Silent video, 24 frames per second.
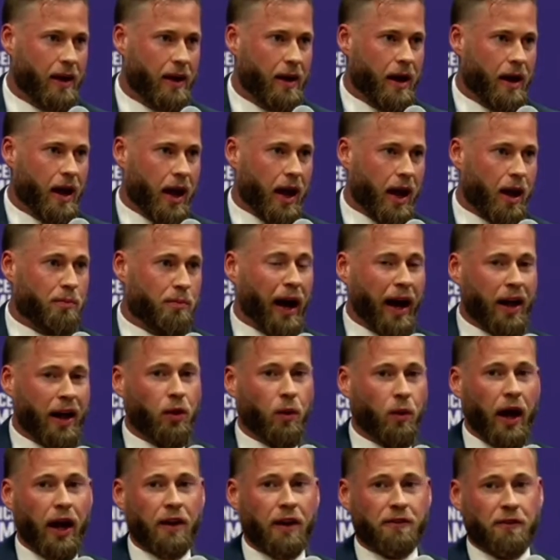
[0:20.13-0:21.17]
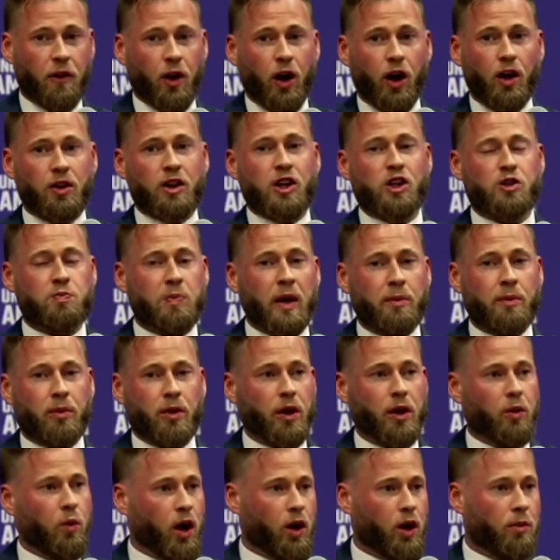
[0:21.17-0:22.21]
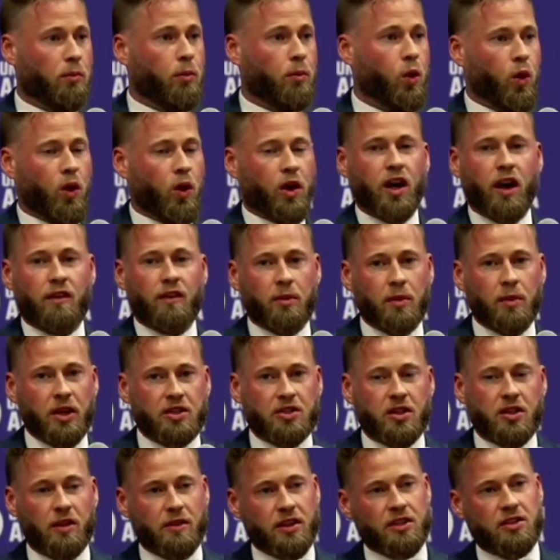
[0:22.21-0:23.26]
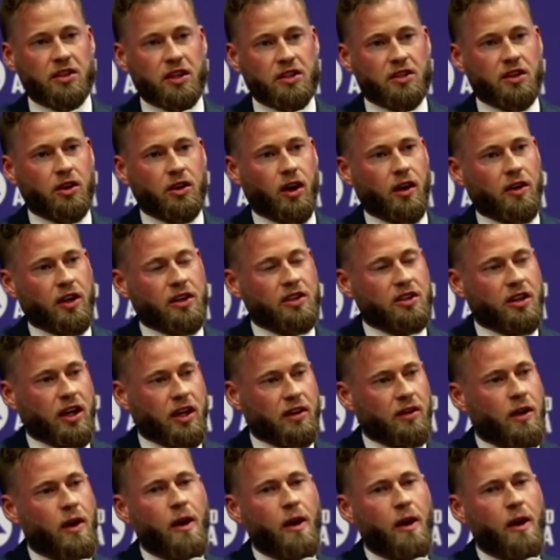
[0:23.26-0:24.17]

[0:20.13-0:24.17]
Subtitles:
And by the way, for all these people that want more government services and all this thing,